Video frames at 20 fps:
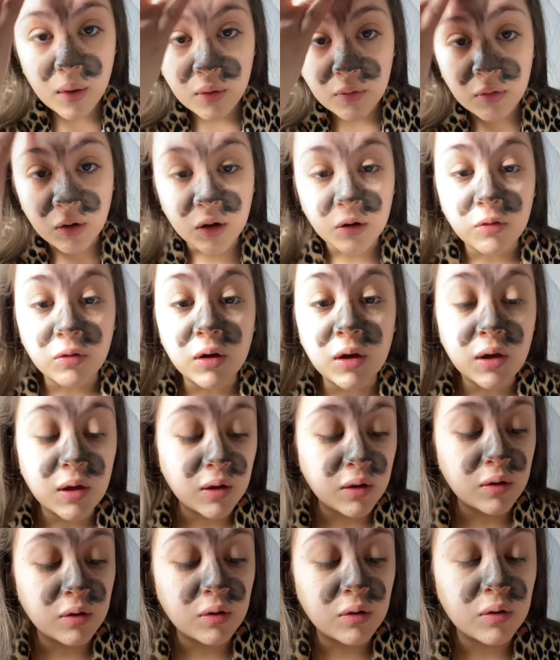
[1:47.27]
Like right
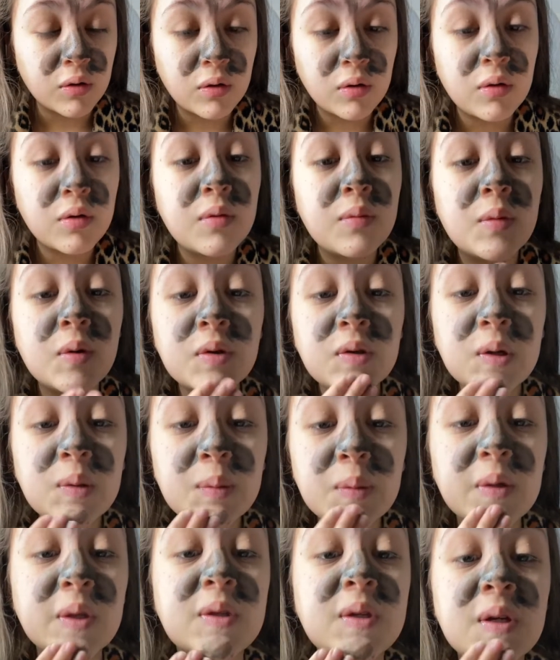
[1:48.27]
here. Mostly
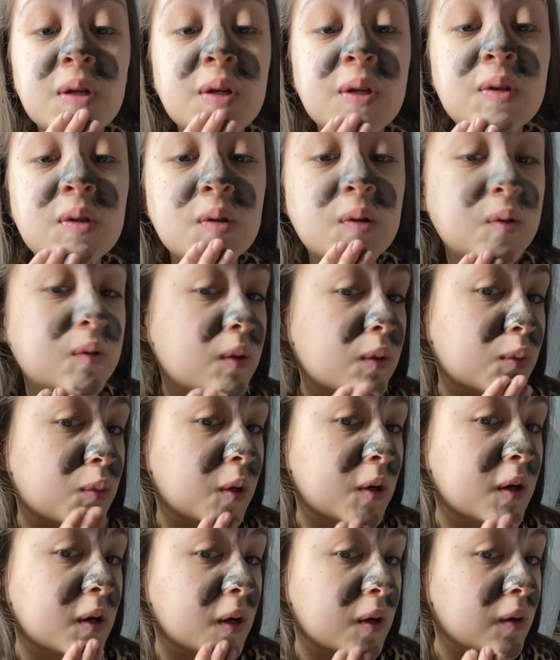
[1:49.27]
my T's are on a
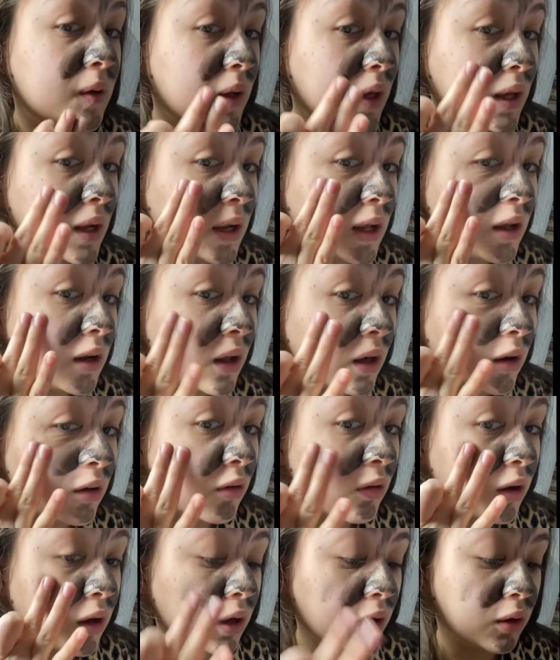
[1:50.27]
breakout lately, like
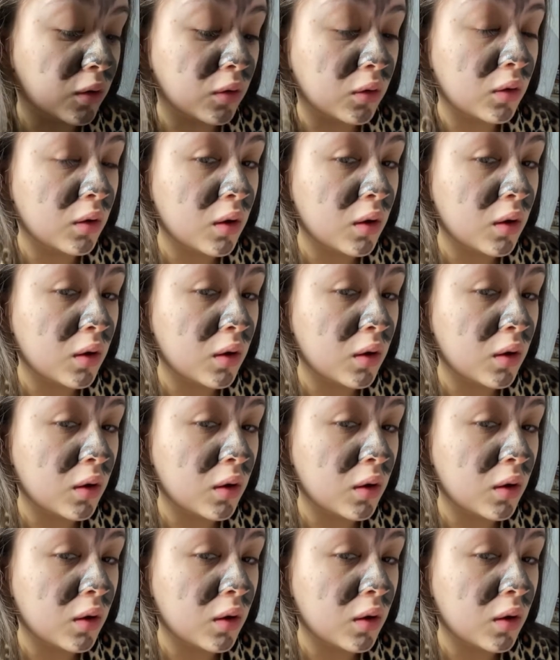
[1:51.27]
right here.